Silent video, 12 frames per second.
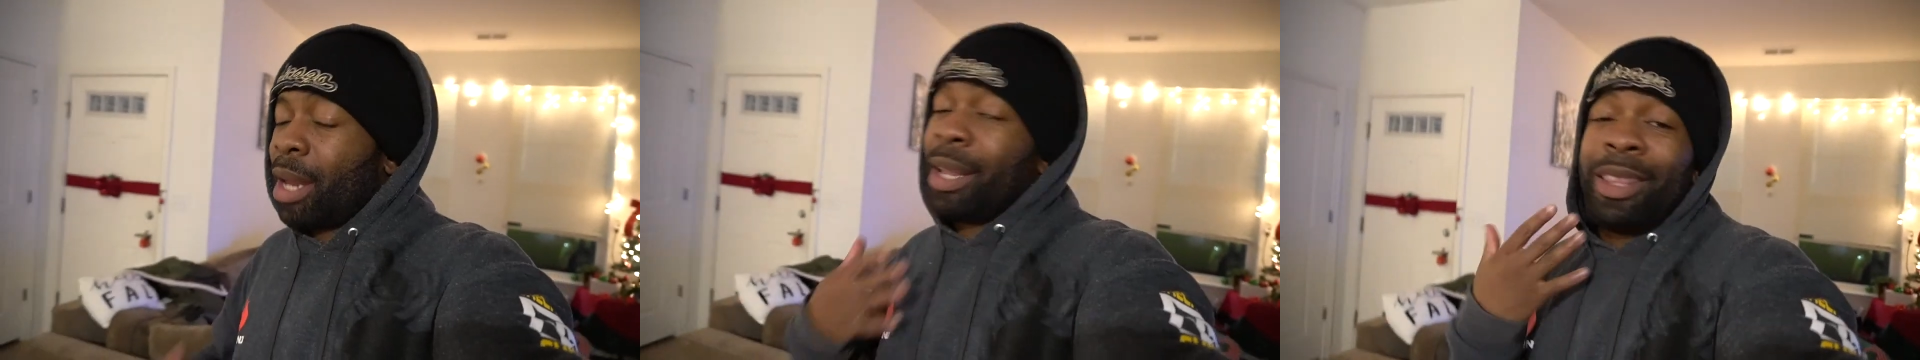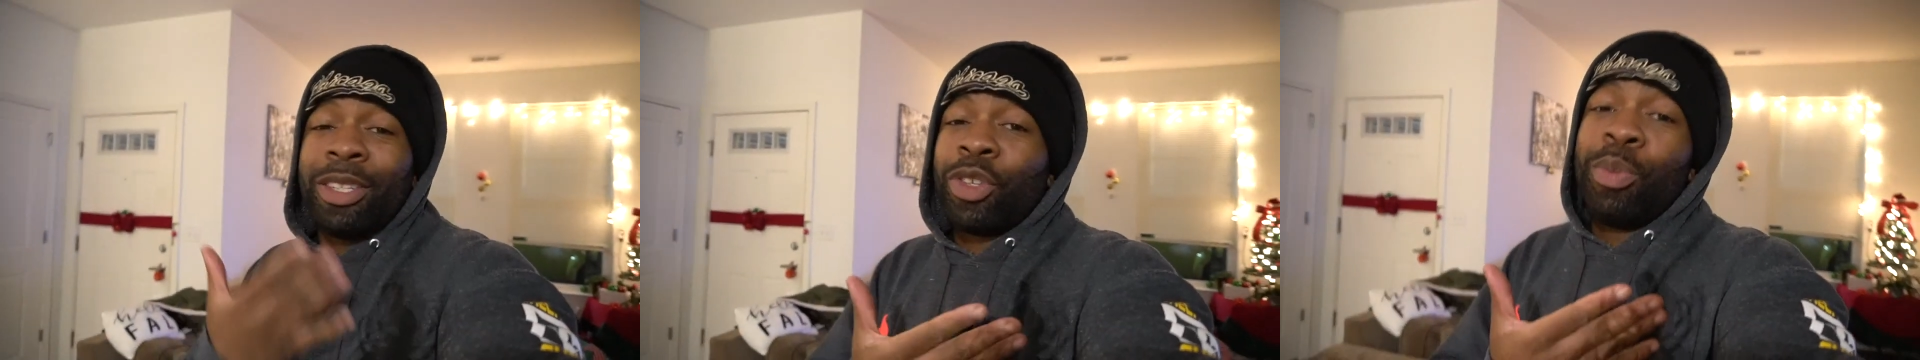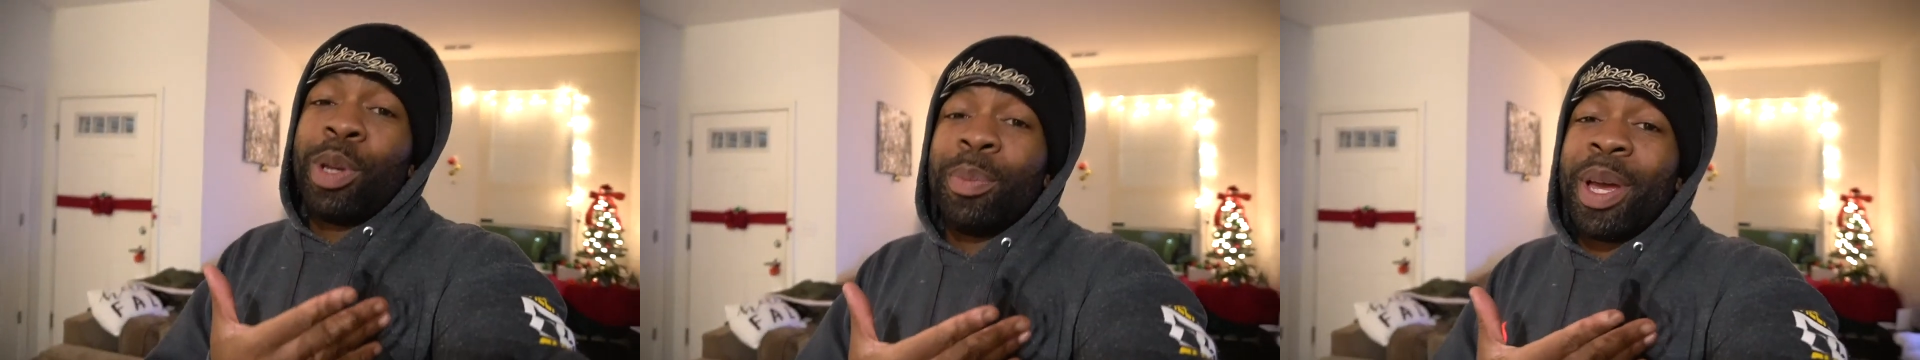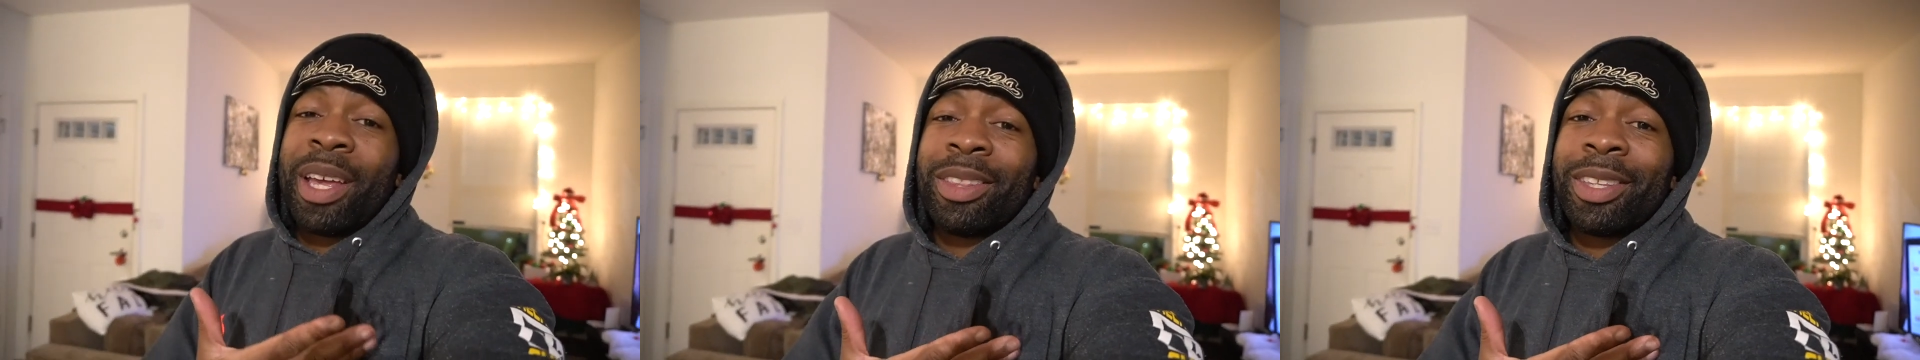And this could be a
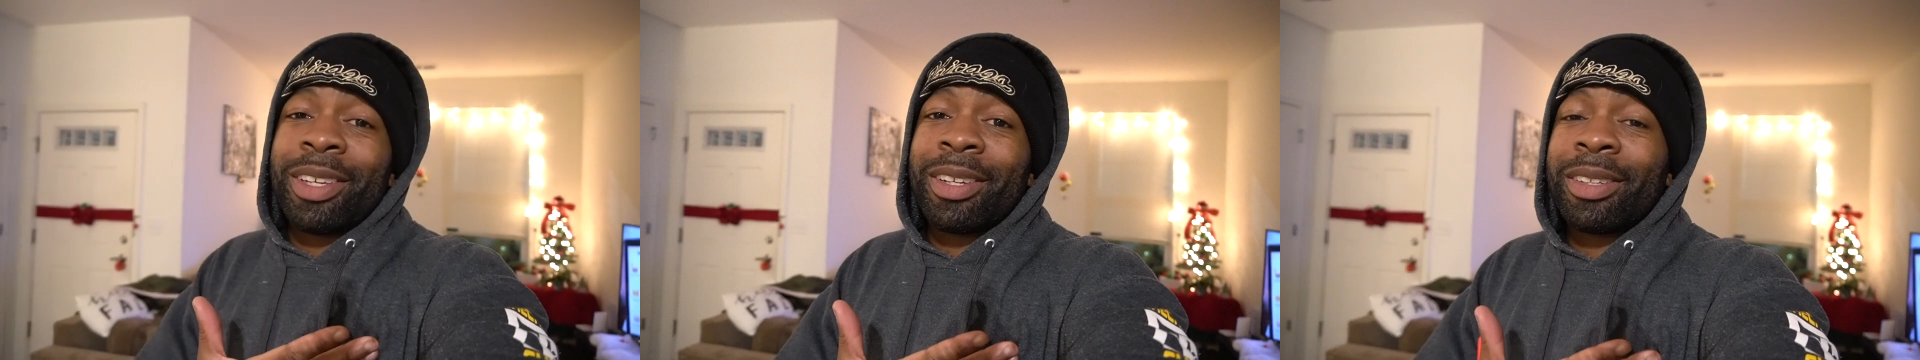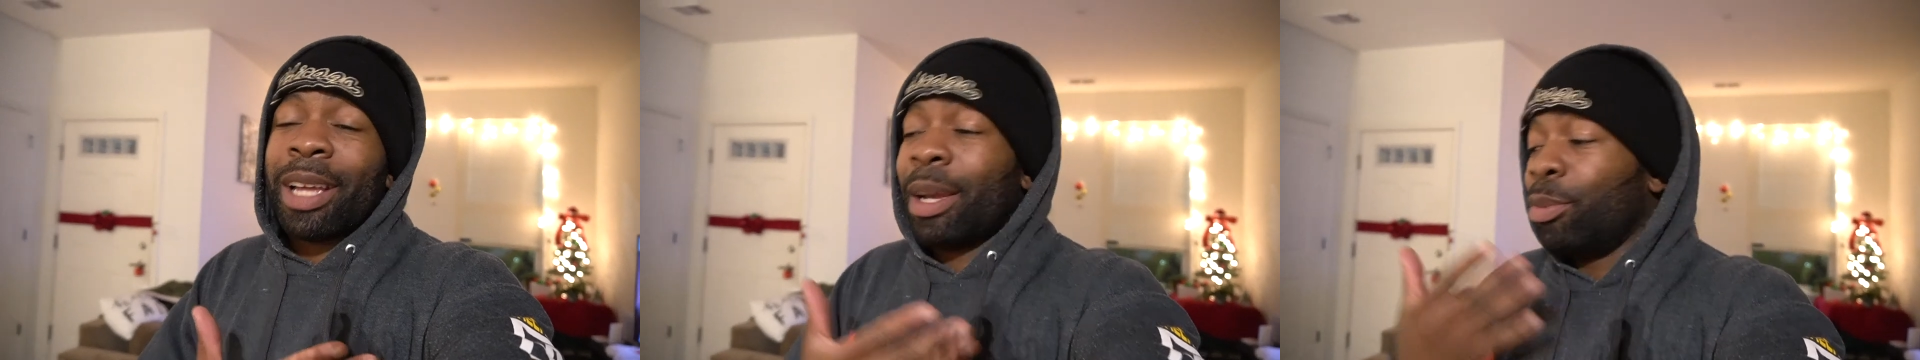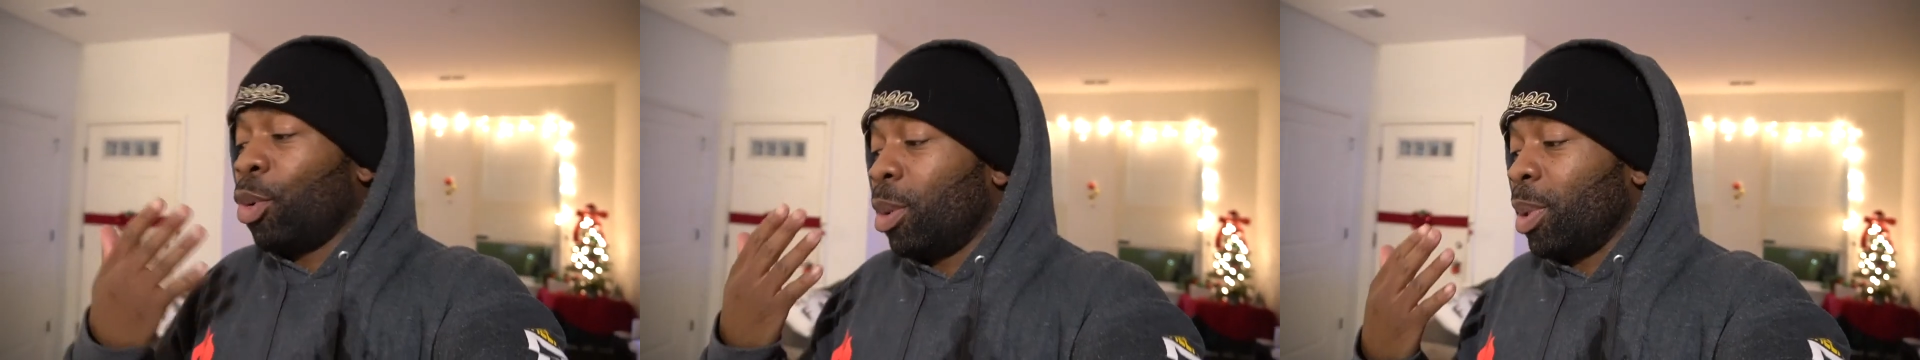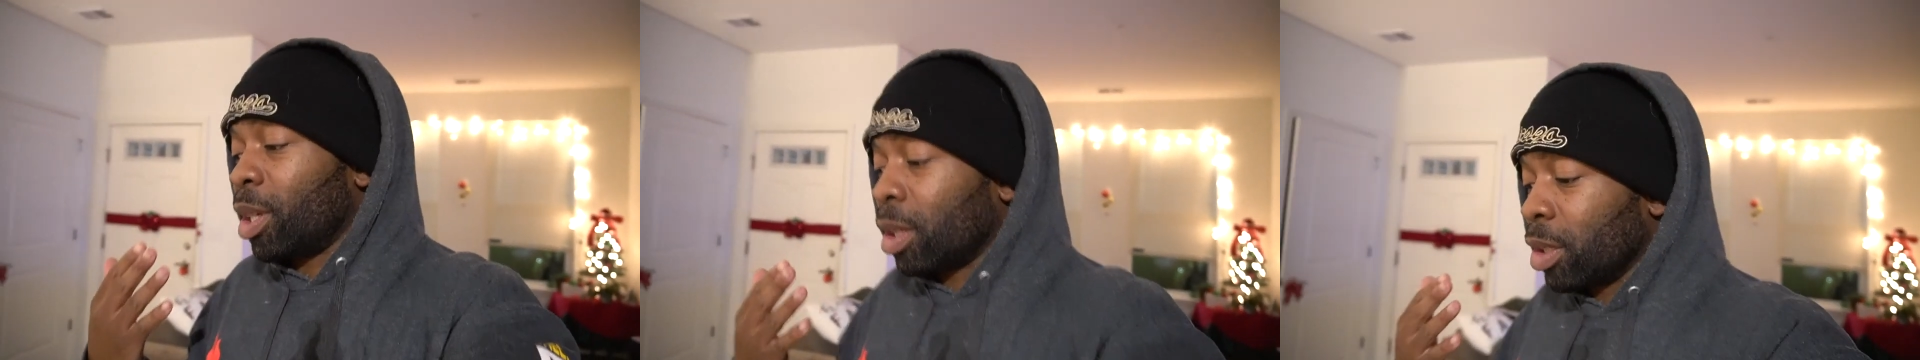bad thing. I want to
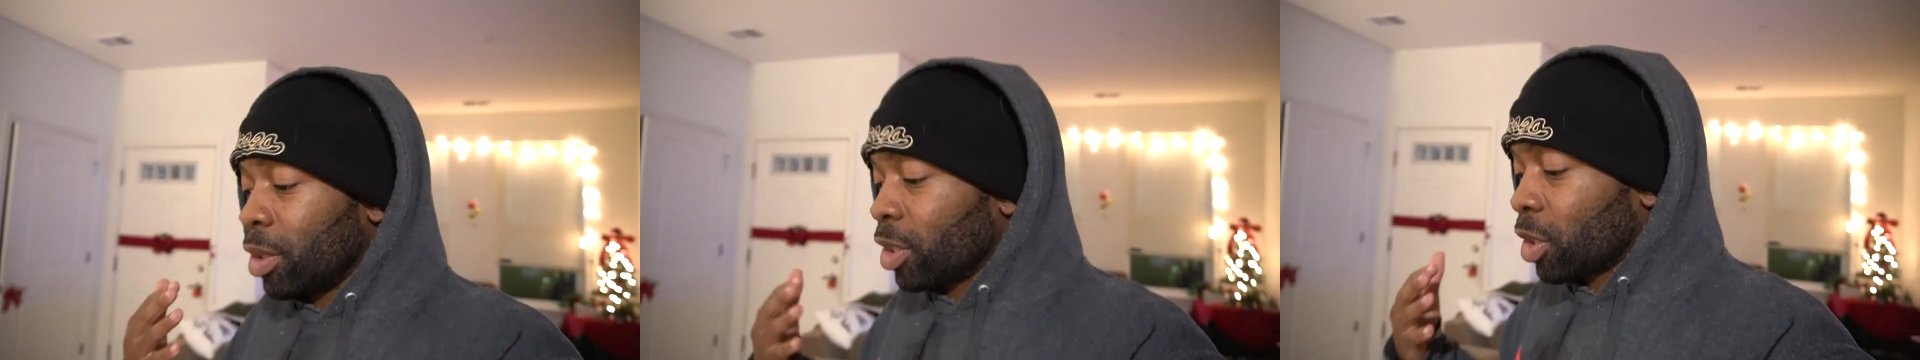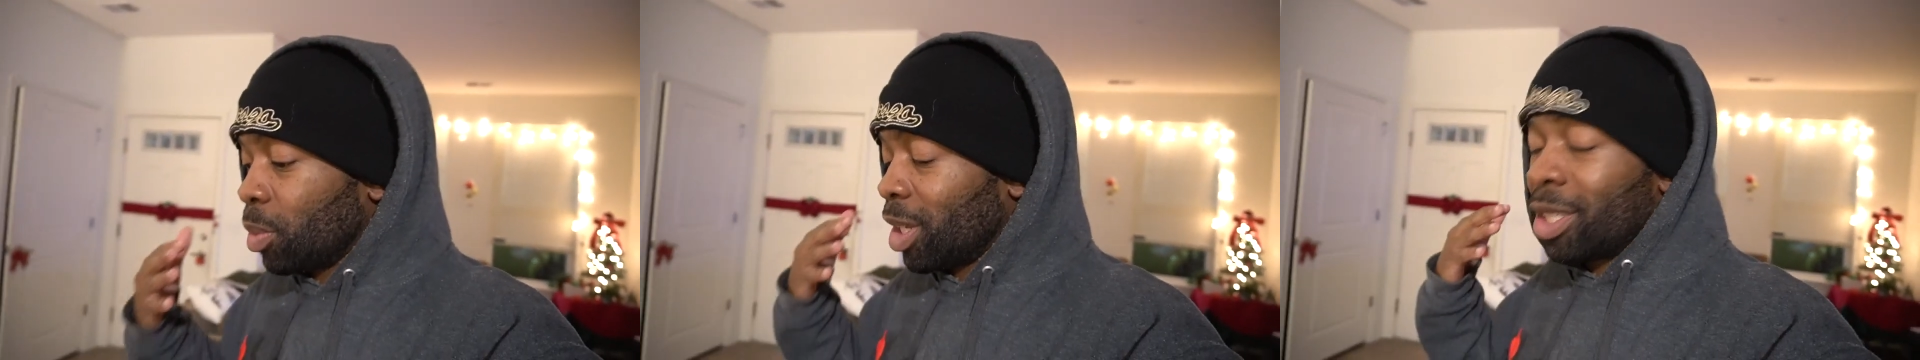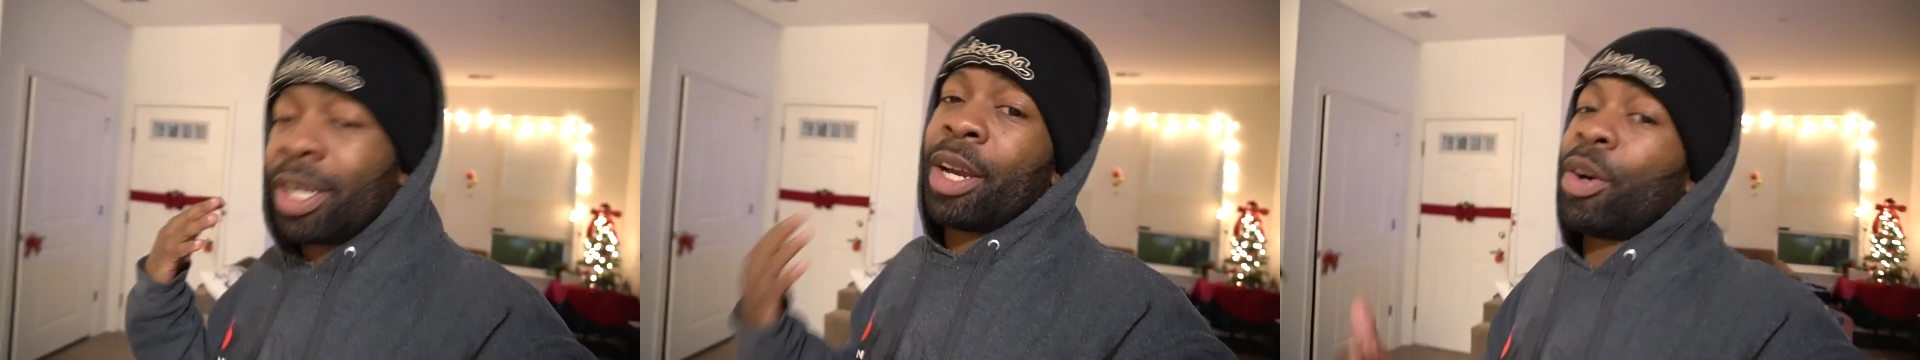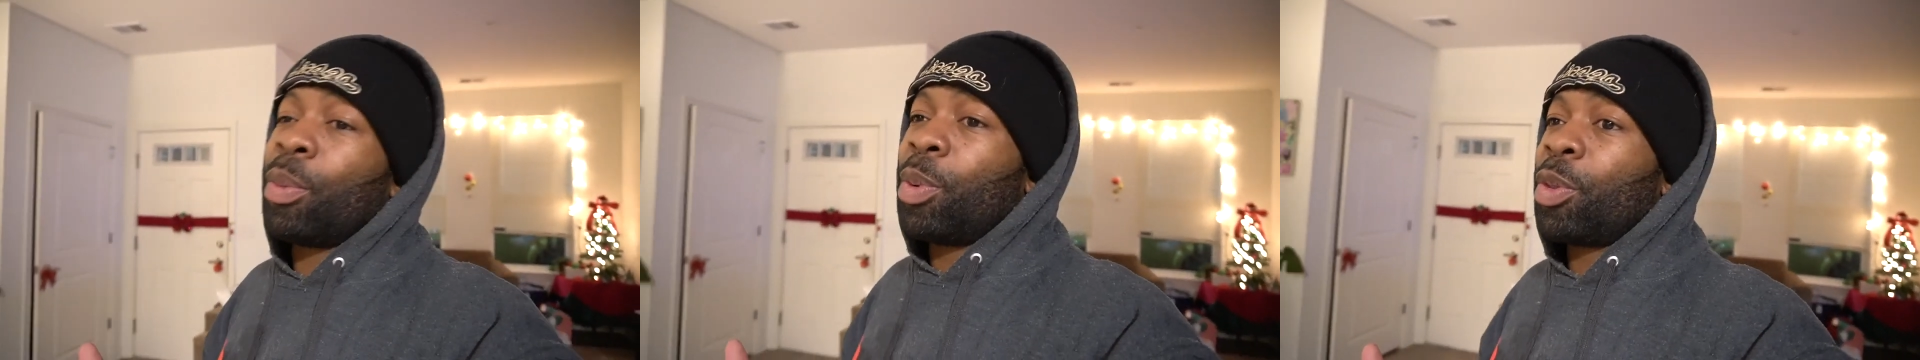be clear. This could be a terrible